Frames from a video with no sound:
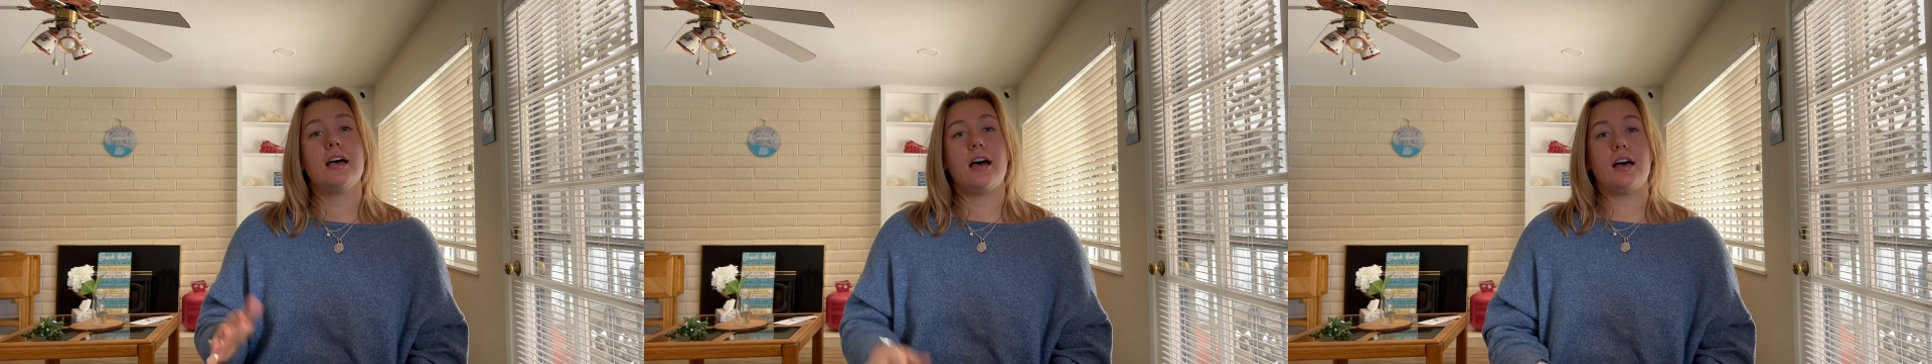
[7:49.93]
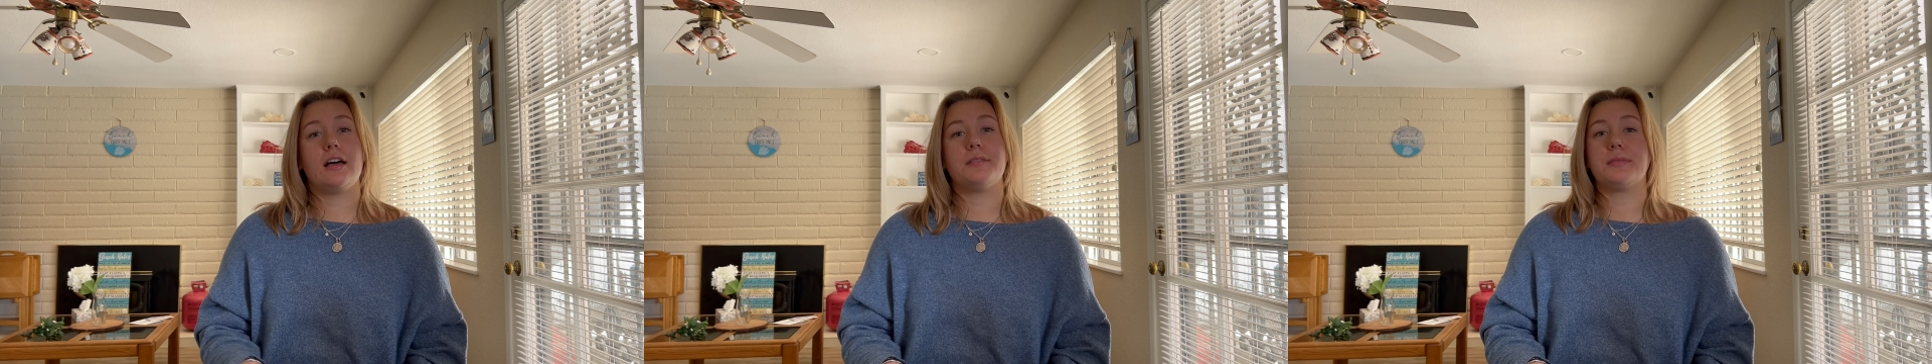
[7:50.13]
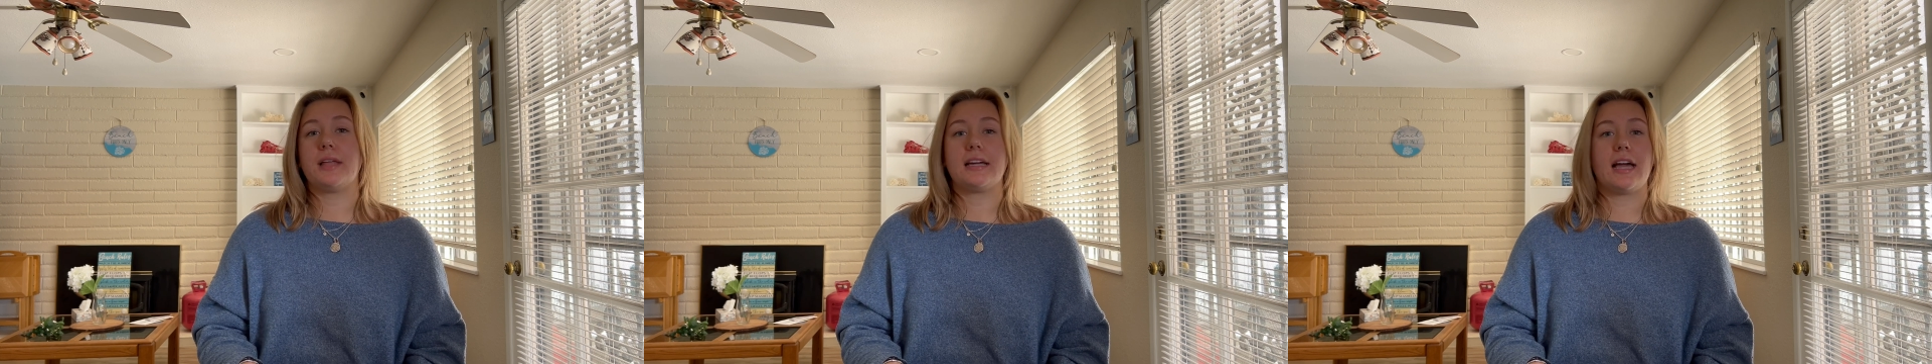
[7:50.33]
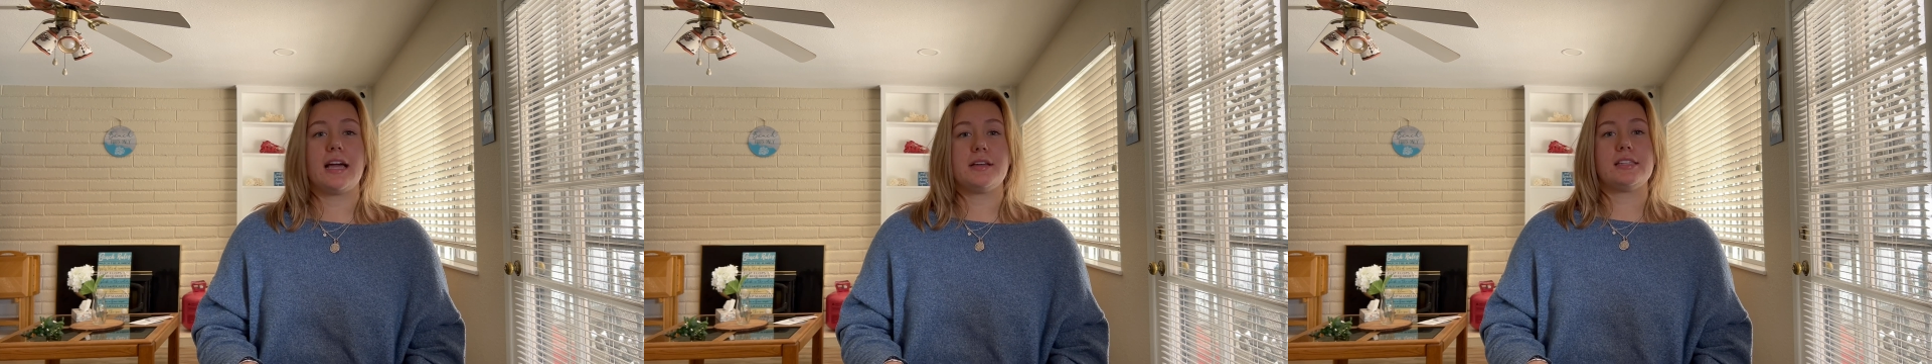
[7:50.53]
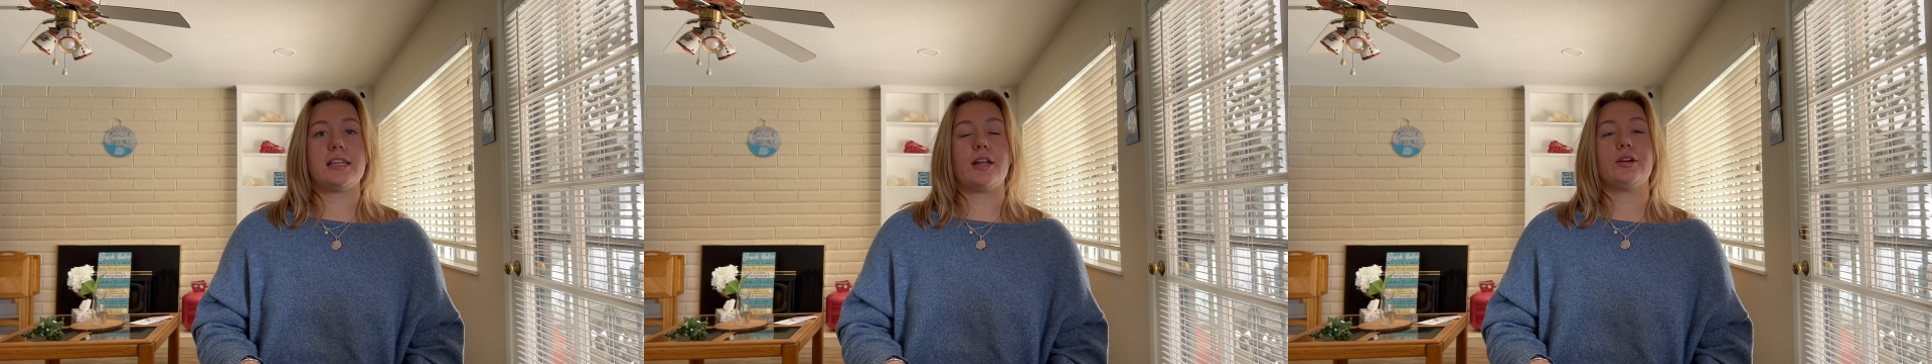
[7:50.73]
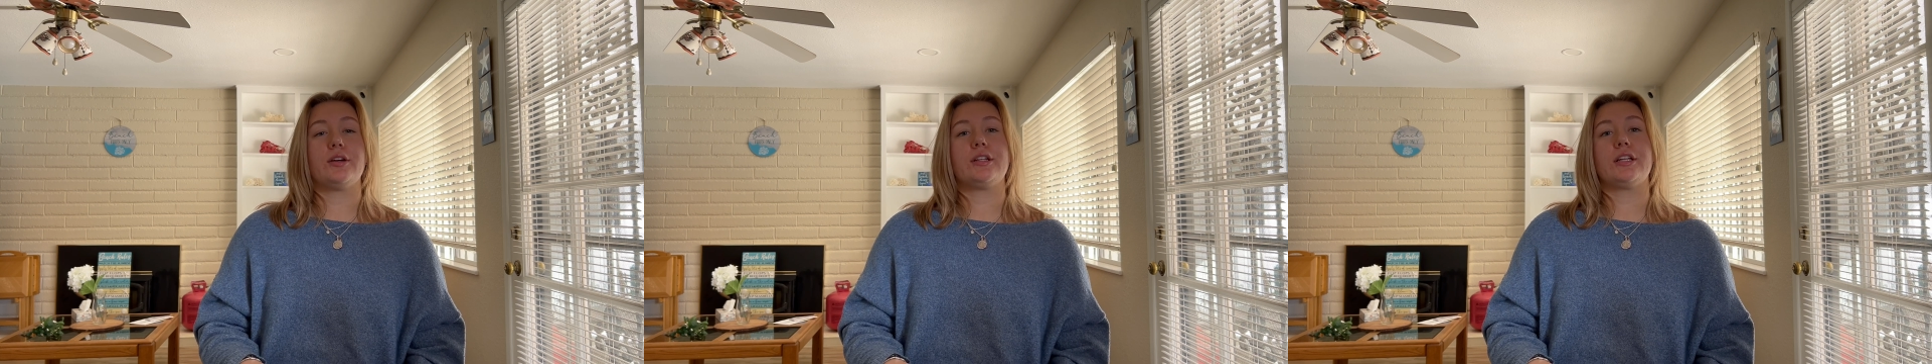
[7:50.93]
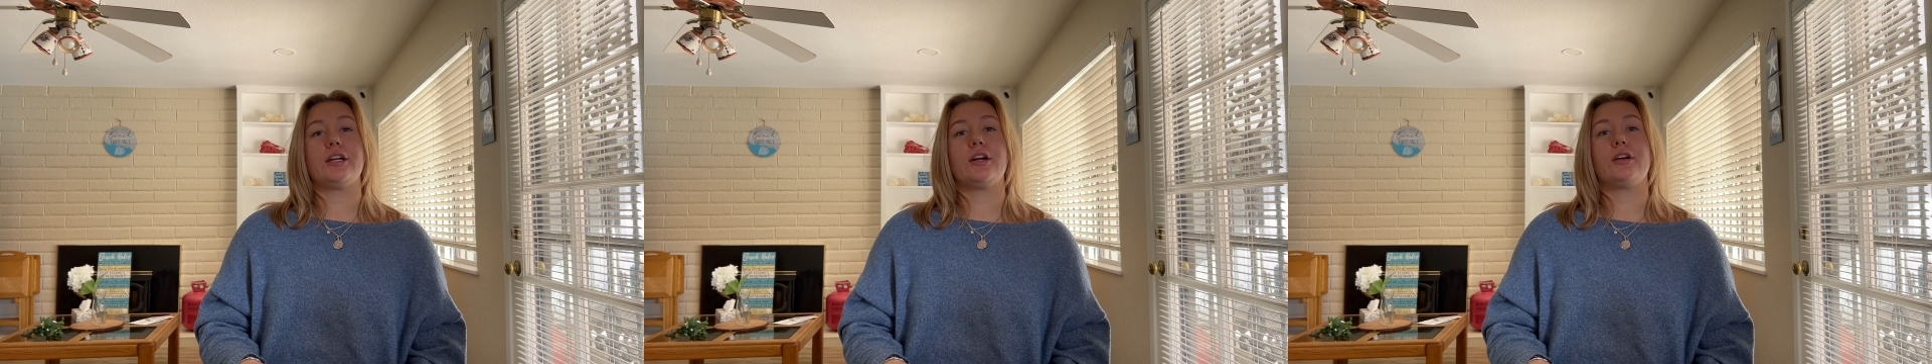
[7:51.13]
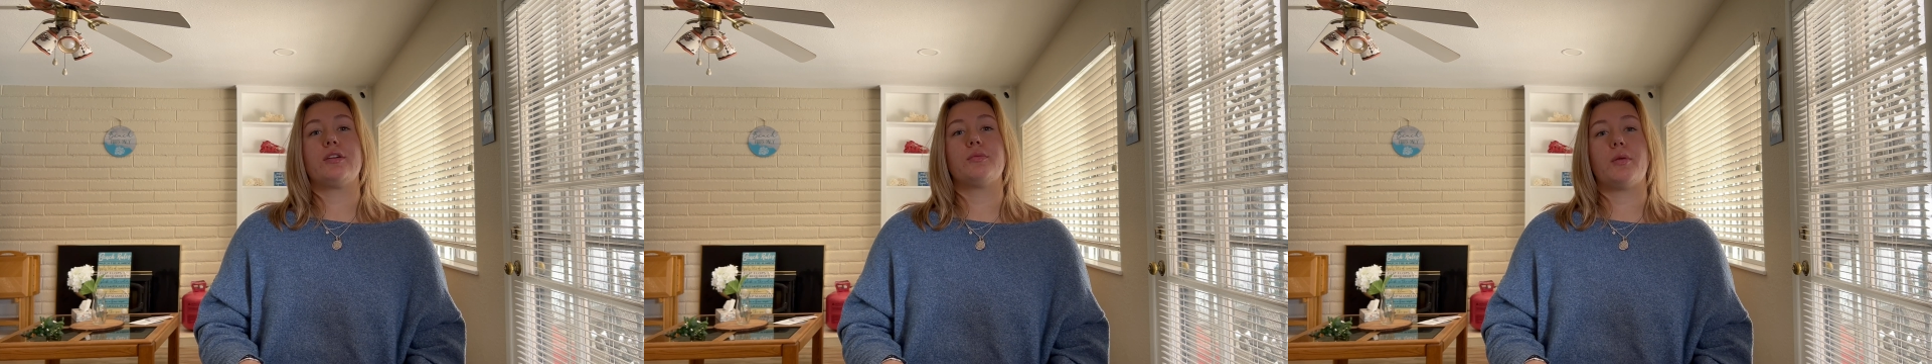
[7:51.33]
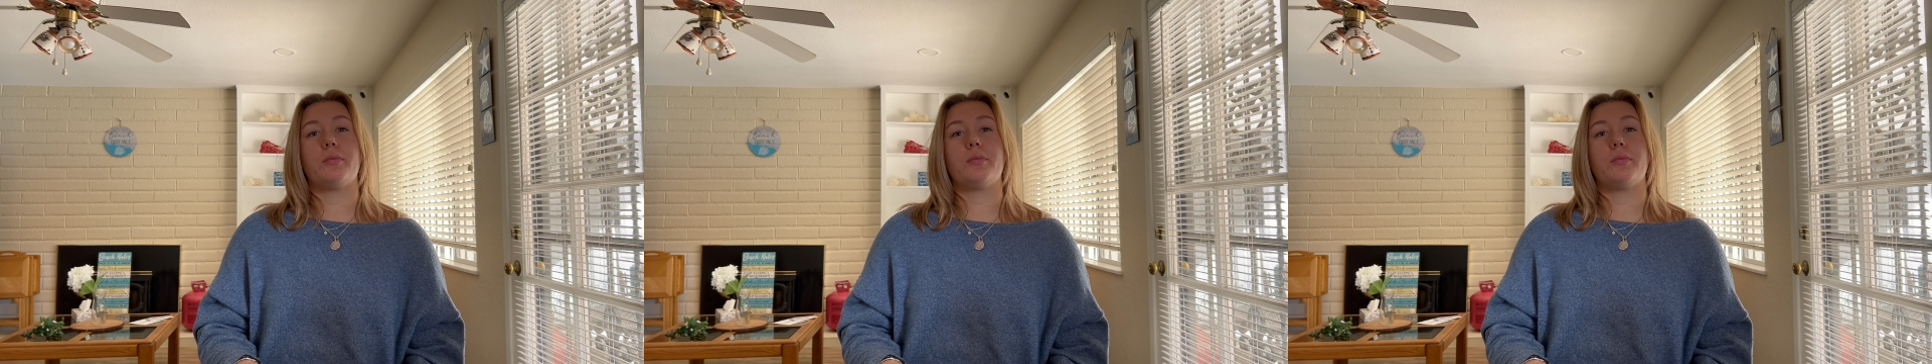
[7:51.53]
Like I said earlier,